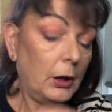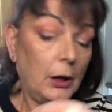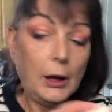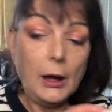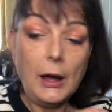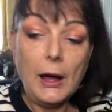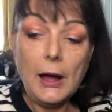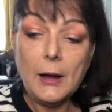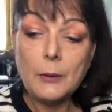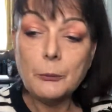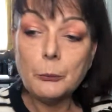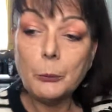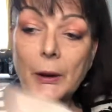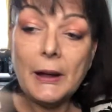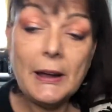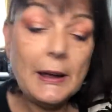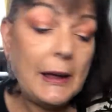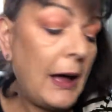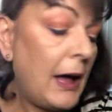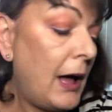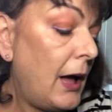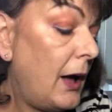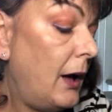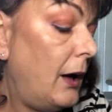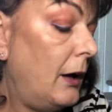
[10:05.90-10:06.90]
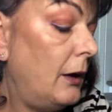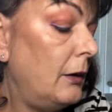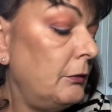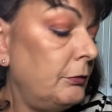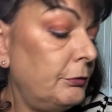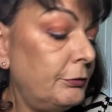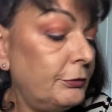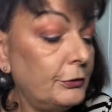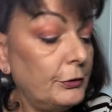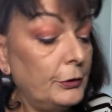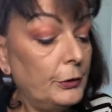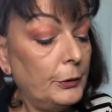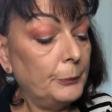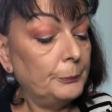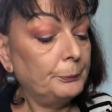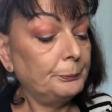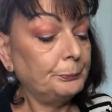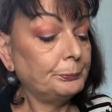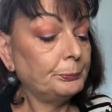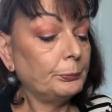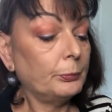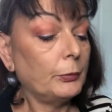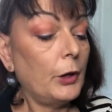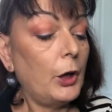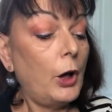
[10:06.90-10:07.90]
And we have
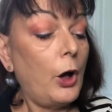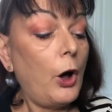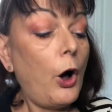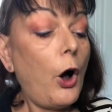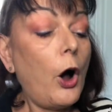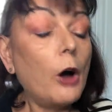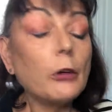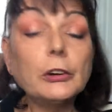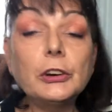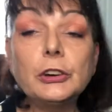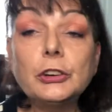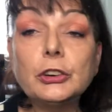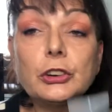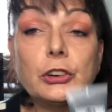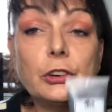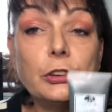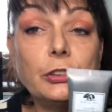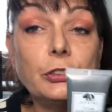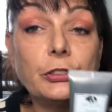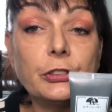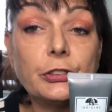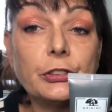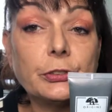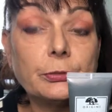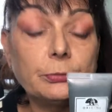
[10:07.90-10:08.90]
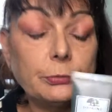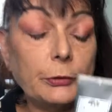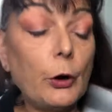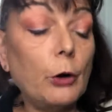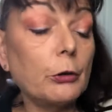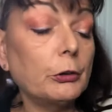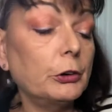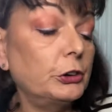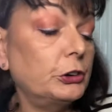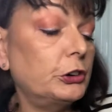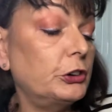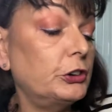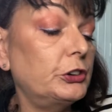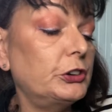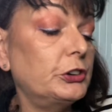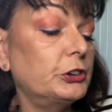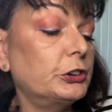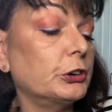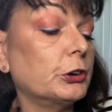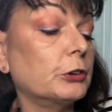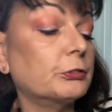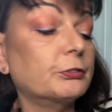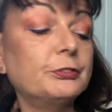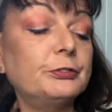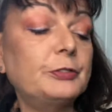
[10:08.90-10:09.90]
Origins. Origins is a
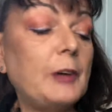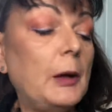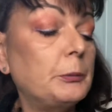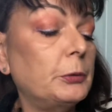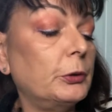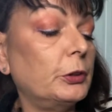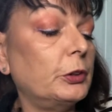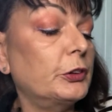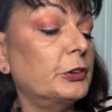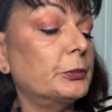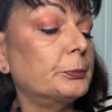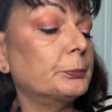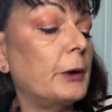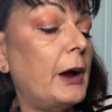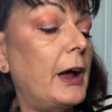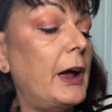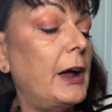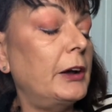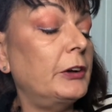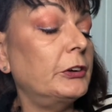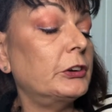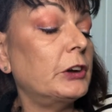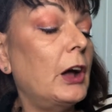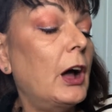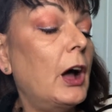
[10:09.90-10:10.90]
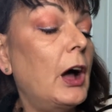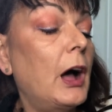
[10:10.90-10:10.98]
fabulous brand.